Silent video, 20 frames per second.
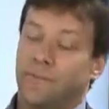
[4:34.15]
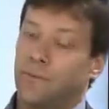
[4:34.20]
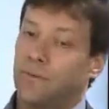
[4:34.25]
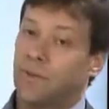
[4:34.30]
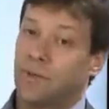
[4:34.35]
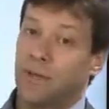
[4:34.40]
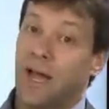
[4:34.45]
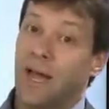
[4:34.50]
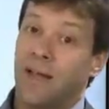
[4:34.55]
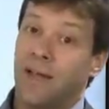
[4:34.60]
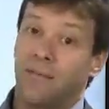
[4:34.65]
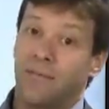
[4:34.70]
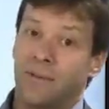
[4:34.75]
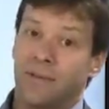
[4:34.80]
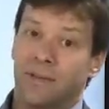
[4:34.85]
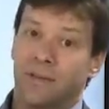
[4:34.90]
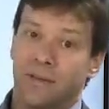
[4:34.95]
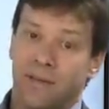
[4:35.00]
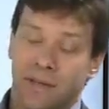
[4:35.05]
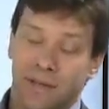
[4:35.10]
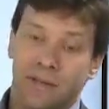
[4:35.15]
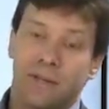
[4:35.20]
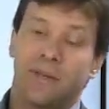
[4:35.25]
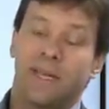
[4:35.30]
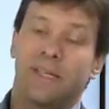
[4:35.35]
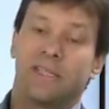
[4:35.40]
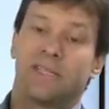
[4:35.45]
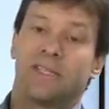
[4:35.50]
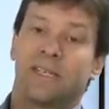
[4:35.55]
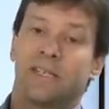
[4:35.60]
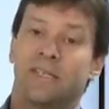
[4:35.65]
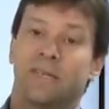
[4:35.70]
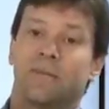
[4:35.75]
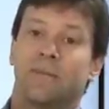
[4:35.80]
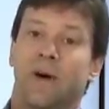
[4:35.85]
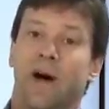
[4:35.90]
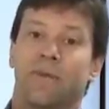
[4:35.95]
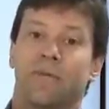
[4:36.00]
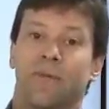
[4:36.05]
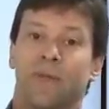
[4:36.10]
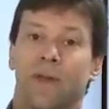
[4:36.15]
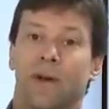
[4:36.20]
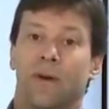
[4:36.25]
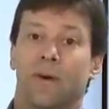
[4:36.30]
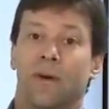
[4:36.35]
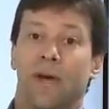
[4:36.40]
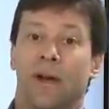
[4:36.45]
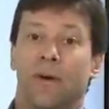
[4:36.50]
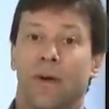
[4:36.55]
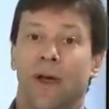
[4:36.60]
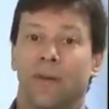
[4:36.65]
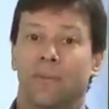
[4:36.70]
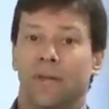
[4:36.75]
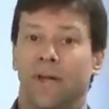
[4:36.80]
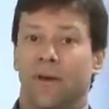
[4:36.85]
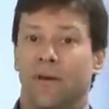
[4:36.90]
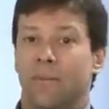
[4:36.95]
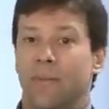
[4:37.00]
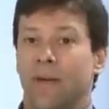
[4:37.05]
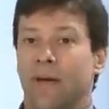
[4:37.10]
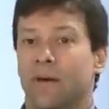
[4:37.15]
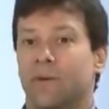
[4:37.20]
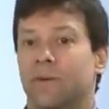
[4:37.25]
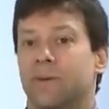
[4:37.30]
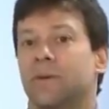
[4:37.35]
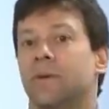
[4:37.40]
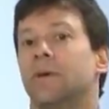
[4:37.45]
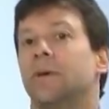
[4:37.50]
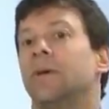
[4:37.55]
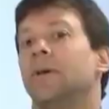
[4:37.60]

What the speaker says: for life until age 65 and then at a ramped-down amount.